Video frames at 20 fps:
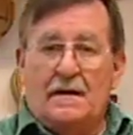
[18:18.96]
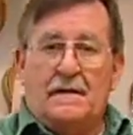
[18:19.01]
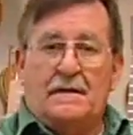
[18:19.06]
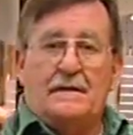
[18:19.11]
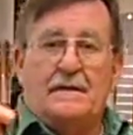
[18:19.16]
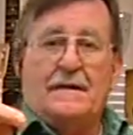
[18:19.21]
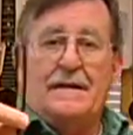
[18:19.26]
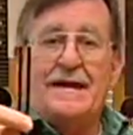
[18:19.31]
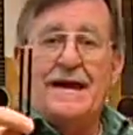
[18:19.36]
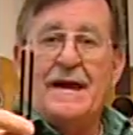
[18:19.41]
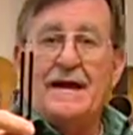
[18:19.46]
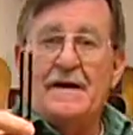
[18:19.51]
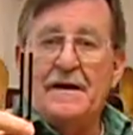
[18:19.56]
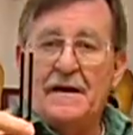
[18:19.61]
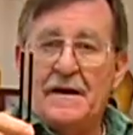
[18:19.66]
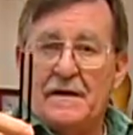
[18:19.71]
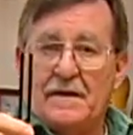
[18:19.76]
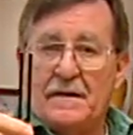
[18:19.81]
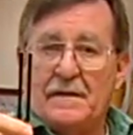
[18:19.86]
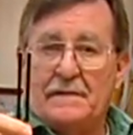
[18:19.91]
you can't
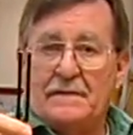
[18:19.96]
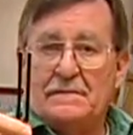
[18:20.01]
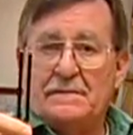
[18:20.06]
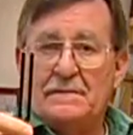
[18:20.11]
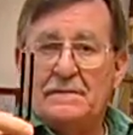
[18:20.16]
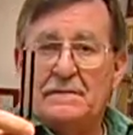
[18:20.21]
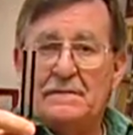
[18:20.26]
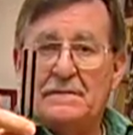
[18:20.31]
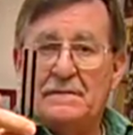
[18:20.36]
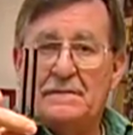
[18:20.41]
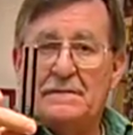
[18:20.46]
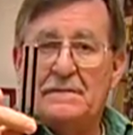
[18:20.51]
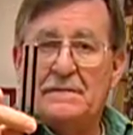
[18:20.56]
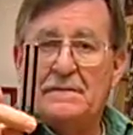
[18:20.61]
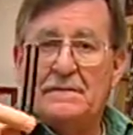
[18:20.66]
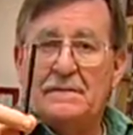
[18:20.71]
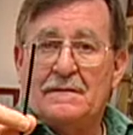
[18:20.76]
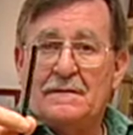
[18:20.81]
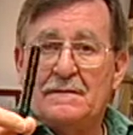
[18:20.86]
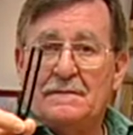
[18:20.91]
hear it.
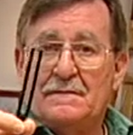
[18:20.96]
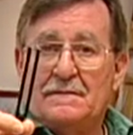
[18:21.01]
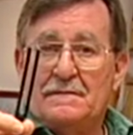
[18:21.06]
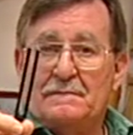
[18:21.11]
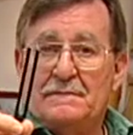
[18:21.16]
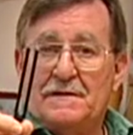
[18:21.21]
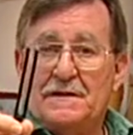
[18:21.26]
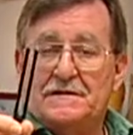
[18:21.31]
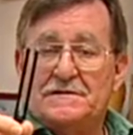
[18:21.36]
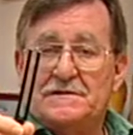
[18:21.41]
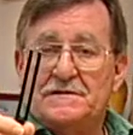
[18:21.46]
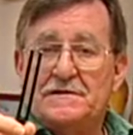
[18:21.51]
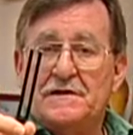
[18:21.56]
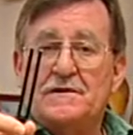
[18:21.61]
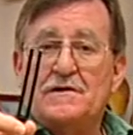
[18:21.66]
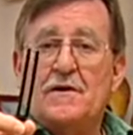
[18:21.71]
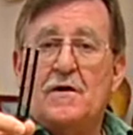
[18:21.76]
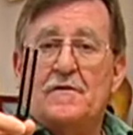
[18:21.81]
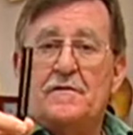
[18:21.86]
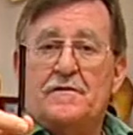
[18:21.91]
This is the
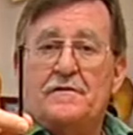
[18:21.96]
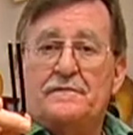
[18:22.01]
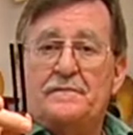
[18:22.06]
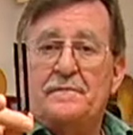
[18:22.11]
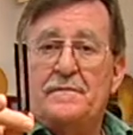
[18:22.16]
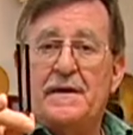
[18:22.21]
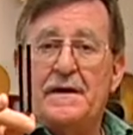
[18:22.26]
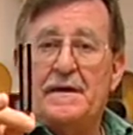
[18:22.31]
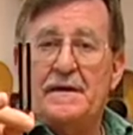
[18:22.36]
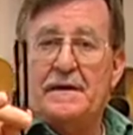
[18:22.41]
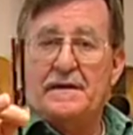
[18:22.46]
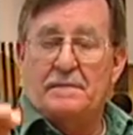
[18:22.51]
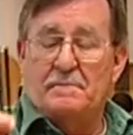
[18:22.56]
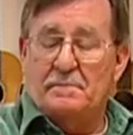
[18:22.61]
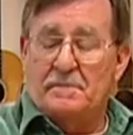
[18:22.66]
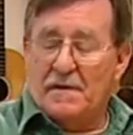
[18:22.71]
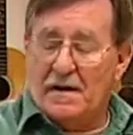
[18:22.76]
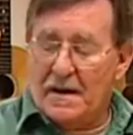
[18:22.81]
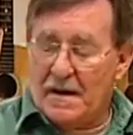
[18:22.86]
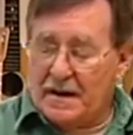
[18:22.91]
note of B,
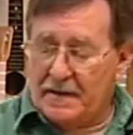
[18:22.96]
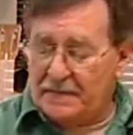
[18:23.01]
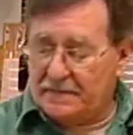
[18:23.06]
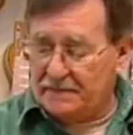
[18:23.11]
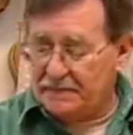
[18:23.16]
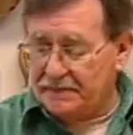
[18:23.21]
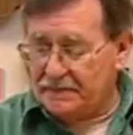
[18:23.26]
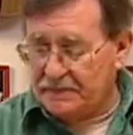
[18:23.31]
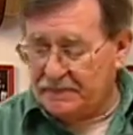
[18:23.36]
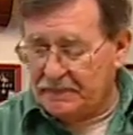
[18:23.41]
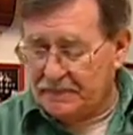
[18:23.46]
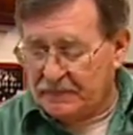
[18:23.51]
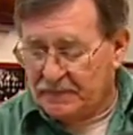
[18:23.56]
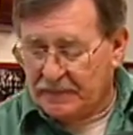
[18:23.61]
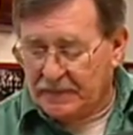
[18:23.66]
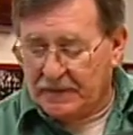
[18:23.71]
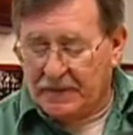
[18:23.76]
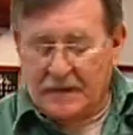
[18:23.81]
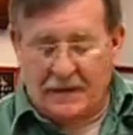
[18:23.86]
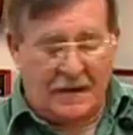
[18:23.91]
but
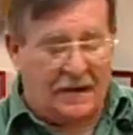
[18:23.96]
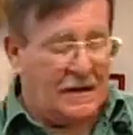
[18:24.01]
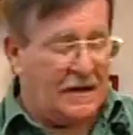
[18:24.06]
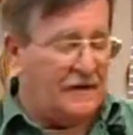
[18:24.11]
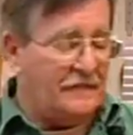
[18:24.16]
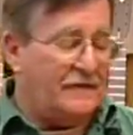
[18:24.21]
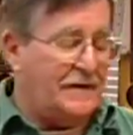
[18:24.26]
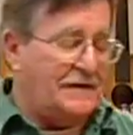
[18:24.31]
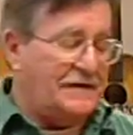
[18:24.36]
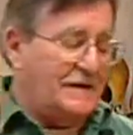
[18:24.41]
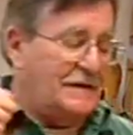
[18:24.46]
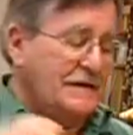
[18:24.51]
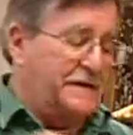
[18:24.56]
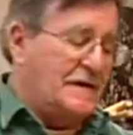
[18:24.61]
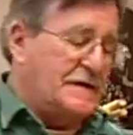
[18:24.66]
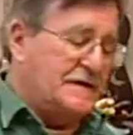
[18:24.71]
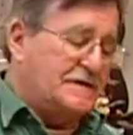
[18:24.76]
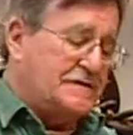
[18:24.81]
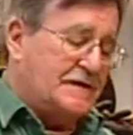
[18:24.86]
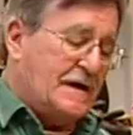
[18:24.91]
if I did
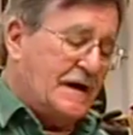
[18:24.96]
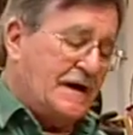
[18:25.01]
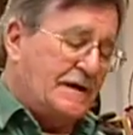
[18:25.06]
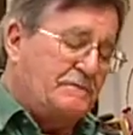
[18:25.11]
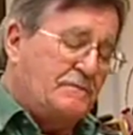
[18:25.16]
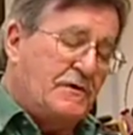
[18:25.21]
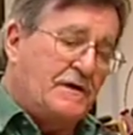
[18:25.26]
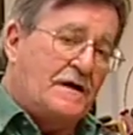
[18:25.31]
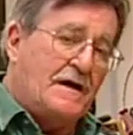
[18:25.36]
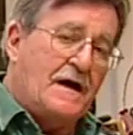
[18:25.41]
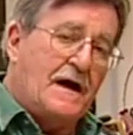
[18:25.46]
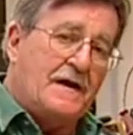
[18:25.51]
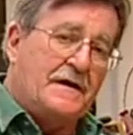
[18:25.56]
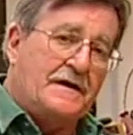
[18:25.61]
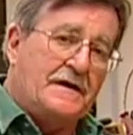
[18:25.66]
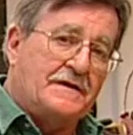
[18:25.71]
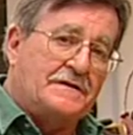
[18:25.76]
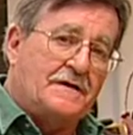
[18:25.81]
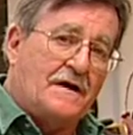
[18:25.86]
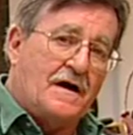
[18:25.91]
this and I put it on the
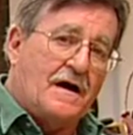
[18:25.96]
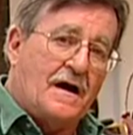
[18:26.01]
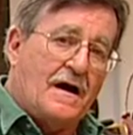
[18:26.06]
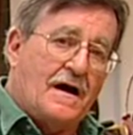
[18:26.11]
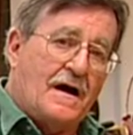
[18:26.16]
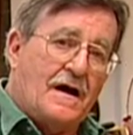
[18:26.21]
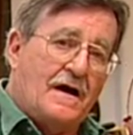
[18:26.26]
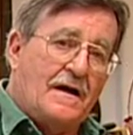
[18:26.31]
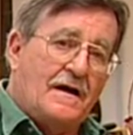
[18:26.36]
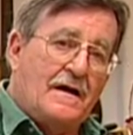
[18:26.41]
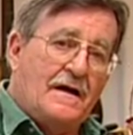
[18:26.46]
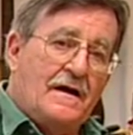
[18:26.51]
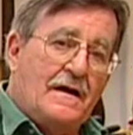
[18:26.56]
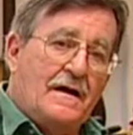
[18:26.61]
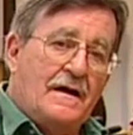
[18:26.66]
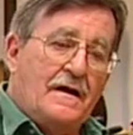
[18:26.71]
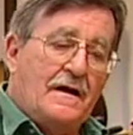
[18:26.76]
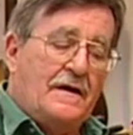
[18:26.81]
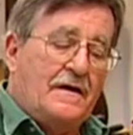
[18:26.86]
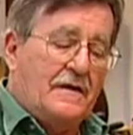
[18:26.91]
guitar,
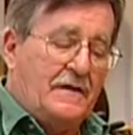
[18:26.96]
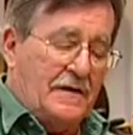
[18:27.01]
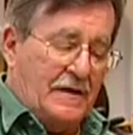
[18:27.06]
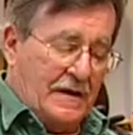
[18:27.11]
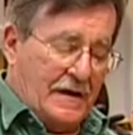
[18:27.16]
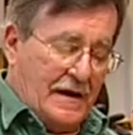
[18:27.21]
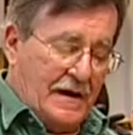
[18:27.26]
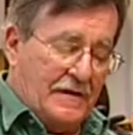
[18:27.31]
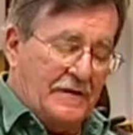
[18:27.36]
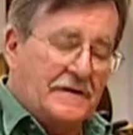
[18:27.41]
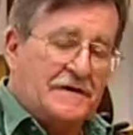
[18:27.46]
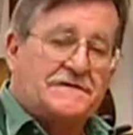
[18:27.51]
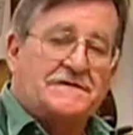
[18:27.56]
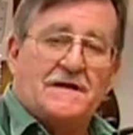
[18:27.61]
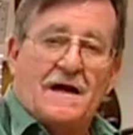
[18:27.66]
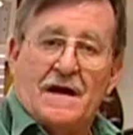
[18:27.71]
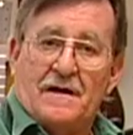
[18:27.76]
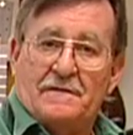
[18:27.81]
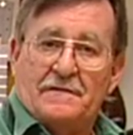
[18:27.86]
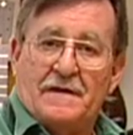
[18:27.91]
you can hear the
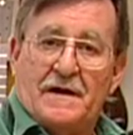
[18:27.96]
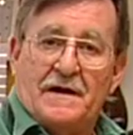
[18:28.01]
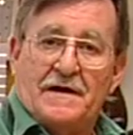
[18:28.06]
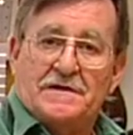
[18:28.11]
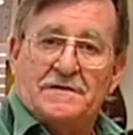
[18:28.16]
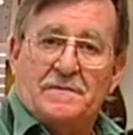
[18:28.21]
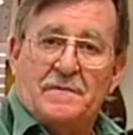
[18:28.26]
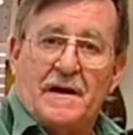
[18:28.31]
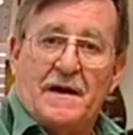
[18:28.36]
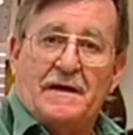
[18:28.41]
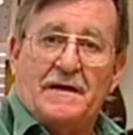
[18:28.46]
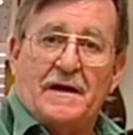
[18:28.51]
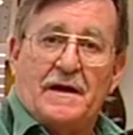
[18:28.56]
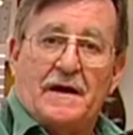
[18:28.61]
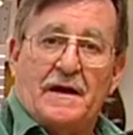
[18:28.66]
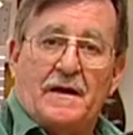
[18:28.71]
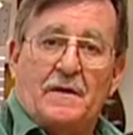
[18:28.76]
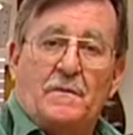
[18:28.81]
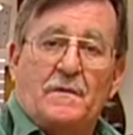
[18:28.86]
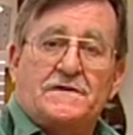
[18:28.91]
sound that it's
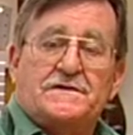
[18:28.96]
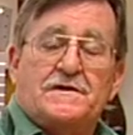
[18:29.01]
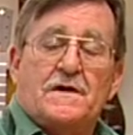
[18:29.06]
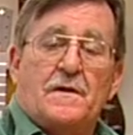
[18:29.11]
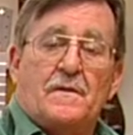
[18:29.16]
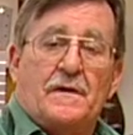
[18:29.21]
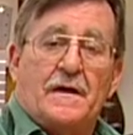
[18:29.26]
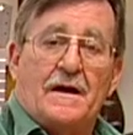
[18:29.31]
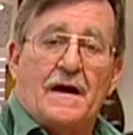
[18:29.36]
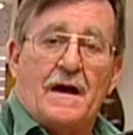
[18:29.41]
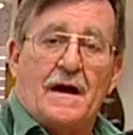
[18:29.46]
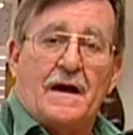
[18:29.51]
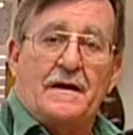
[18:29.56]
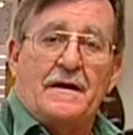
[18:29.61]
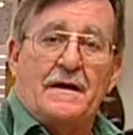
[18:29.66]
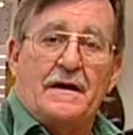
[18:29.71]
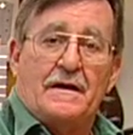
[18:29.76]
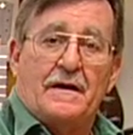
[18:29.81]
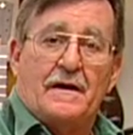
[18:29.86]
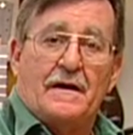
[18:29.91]
making. And what's going on
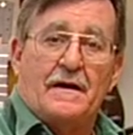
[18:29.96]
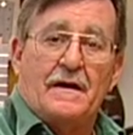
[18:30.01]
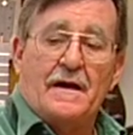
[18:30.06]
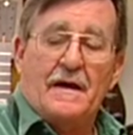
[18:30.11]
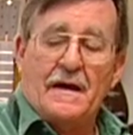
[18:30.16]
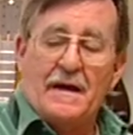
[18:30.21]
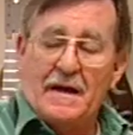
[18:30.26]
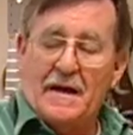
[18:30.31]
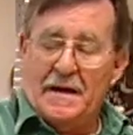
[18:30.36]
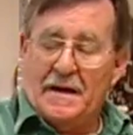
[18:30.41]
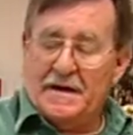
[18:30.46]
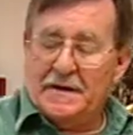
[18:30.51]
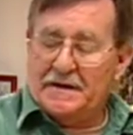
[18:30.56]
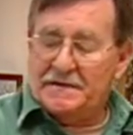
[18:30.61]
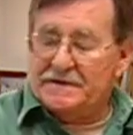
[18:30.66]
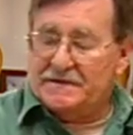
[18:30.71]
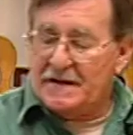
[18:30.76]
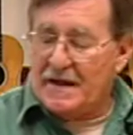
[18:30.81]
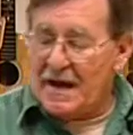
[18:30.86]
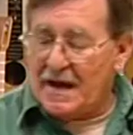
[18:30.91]
here
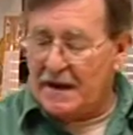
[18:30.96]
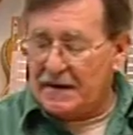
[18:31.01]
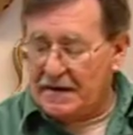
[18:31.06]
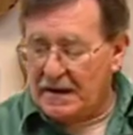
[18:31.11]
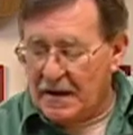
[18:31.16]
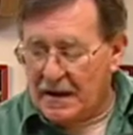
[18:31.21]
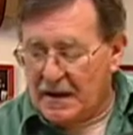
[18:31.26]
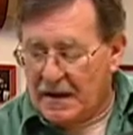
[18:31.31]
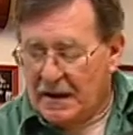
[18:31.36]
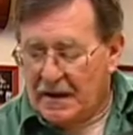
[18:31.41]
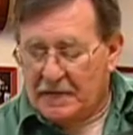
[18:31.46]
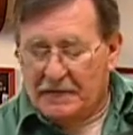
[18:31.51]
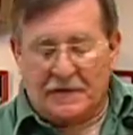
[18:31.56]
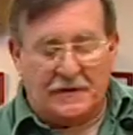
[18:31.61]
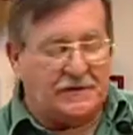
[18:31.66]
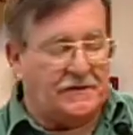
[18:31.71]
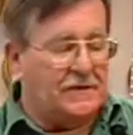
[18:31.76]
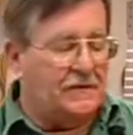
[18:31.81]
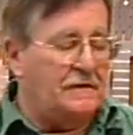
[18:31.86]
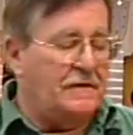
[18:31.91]
is that the
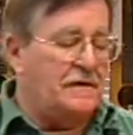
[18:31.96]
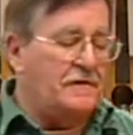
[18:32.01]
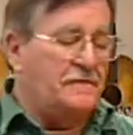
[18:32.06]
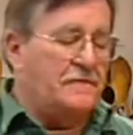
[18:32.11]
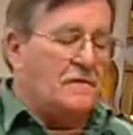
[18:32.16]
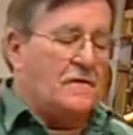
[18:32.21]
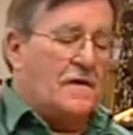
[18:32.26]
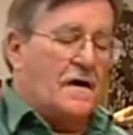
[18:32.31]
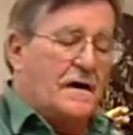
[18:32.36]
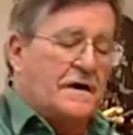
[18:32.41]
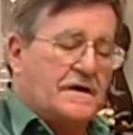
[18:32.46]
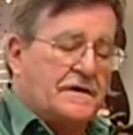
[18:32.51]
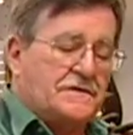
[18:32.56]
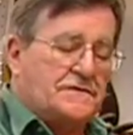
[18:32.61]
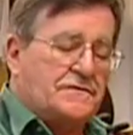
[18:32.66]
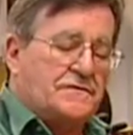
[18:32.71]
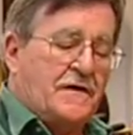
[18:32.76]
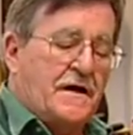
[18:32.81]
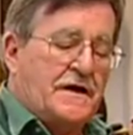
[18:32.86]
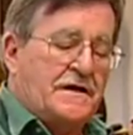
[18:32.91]
tuning fork is
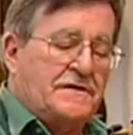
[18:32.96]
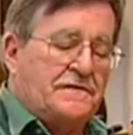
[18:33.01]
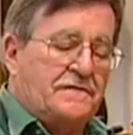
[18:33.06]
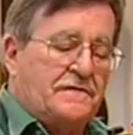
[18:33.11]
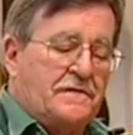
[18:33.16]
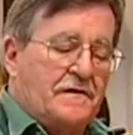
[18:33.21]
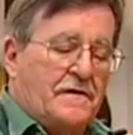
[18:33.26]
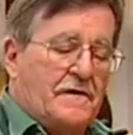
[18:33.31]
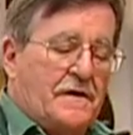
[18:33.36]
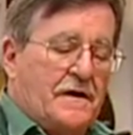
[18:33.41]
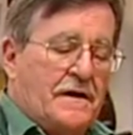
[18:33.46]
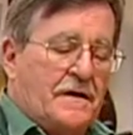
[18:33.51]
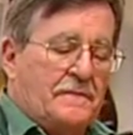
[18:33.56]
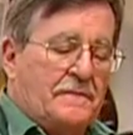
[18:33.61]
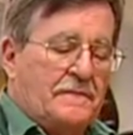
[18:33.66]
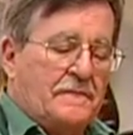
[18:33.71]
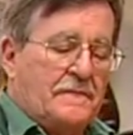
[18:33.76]
transferring